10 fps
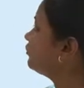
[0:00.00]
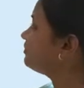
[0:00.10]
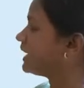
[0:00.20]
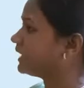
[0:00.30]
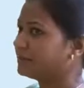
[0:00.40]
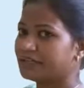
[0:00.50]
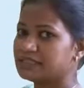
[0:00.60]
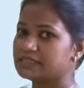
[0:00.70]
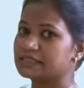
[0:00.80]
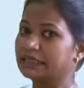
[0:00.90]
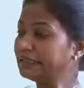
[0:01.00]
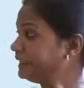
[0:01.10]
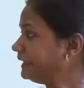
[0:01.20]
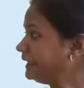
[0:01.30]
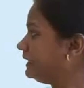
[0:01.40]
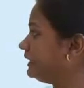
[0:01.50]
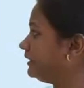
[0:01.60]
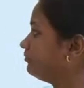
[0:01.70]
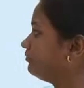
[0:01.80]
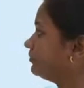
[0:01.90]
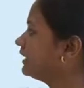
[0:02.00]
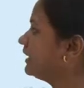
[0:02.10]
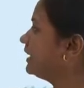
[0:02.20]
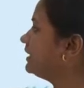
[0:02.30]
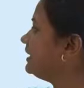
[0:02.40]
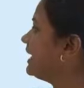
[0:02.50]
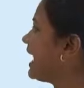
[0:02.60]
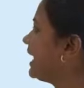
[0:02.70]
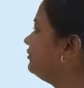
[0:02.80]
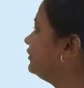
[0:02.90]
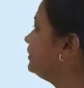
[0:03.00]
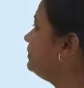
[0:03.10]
manner is neatly. The adverb